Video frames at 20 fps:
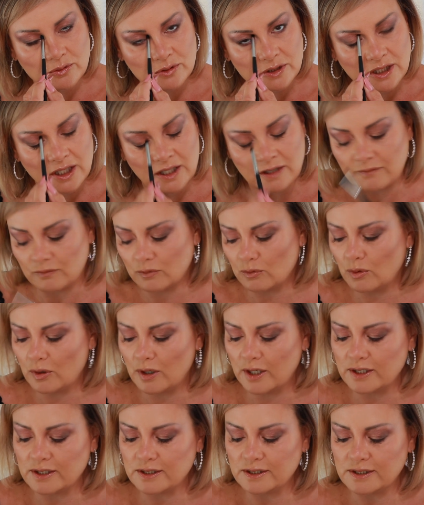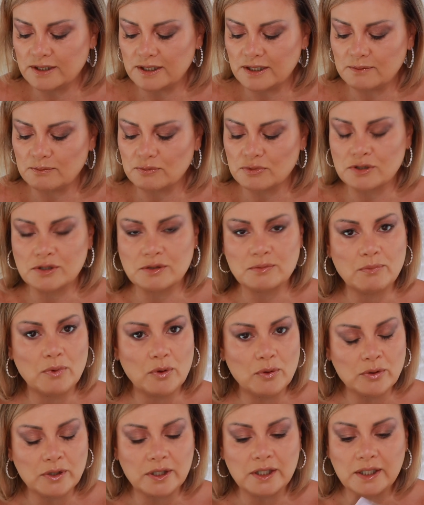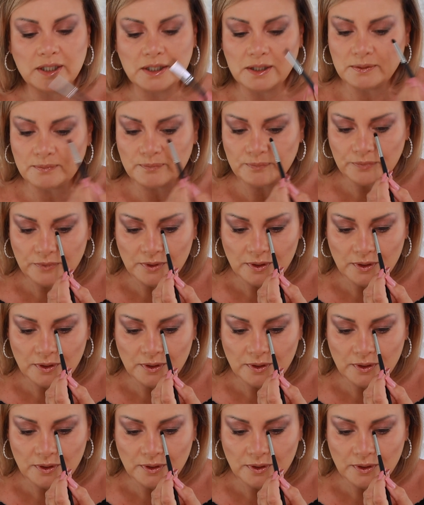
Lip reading: to have quite a deep smoky